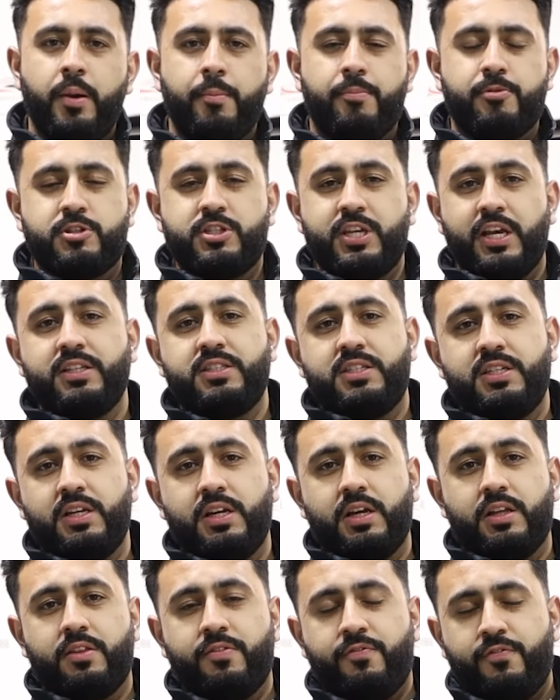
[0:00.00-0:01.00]

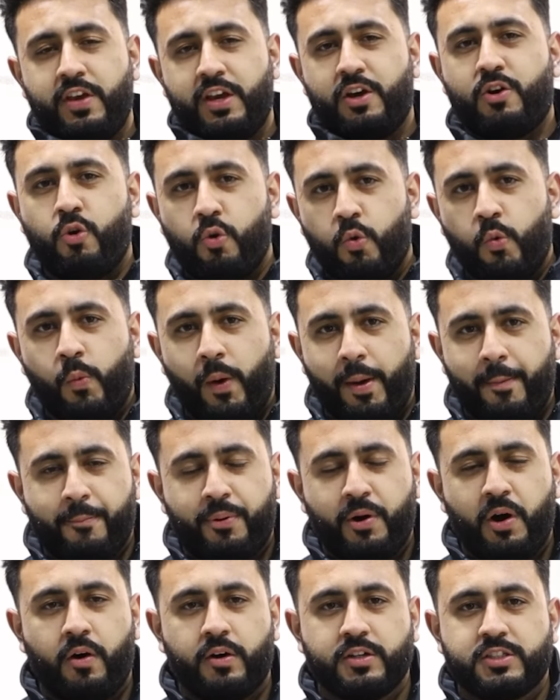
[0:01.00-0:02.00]
protecting the vehicle when
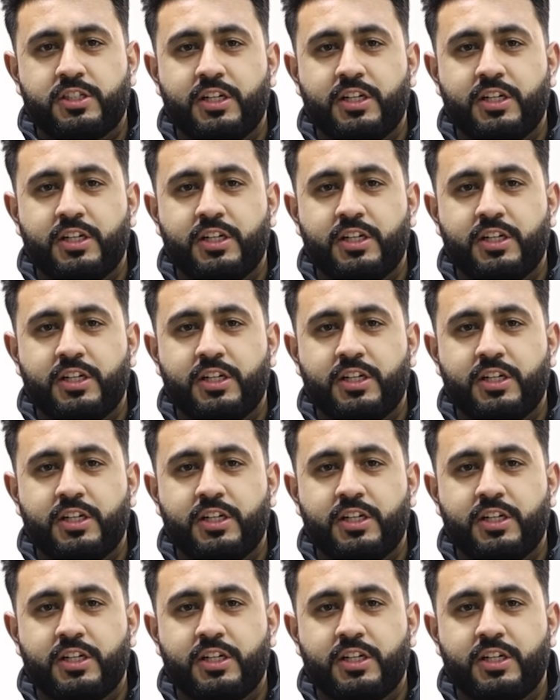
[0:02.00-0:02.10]
parked.